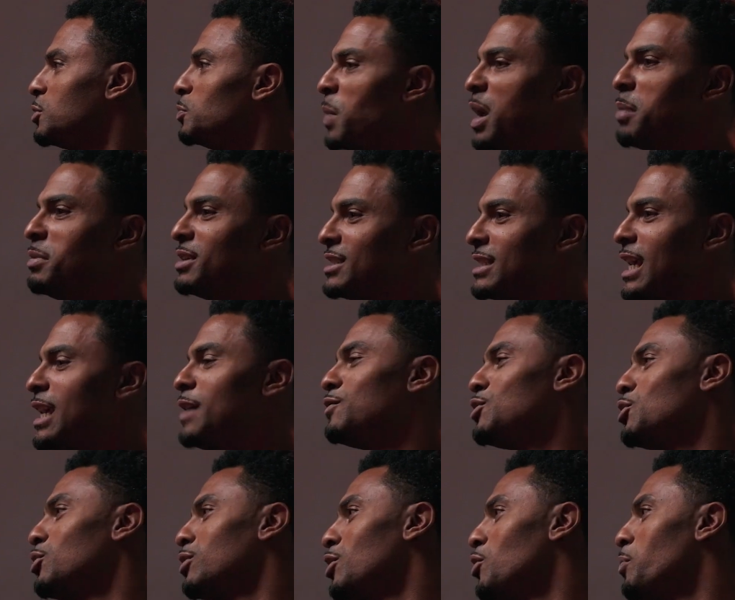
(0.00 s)
maybe
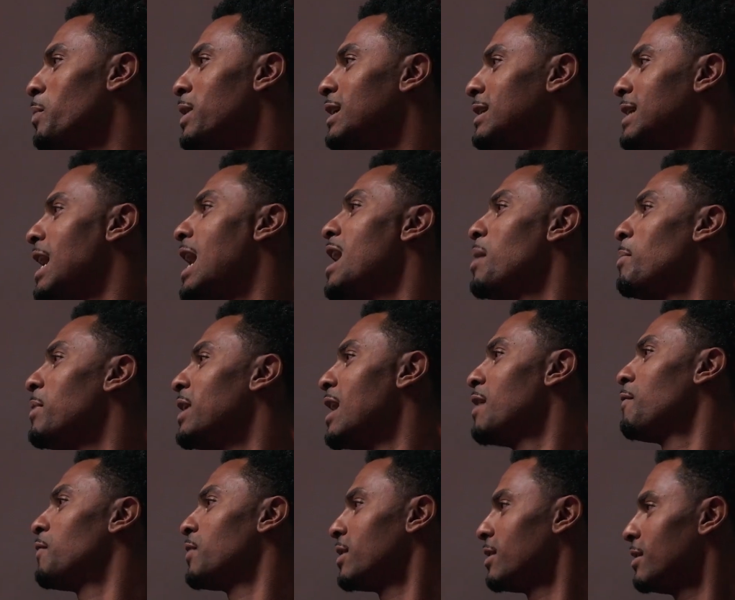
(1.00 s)
saved you a little bit of time and
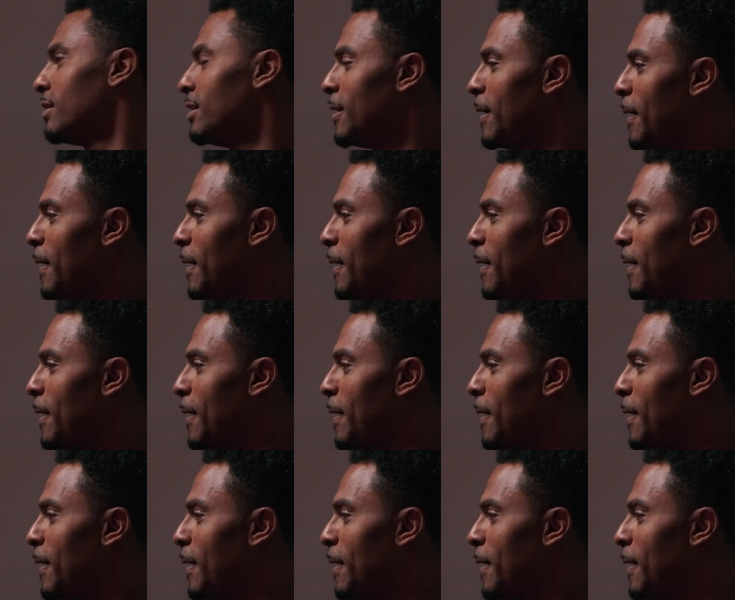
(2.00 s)
effort?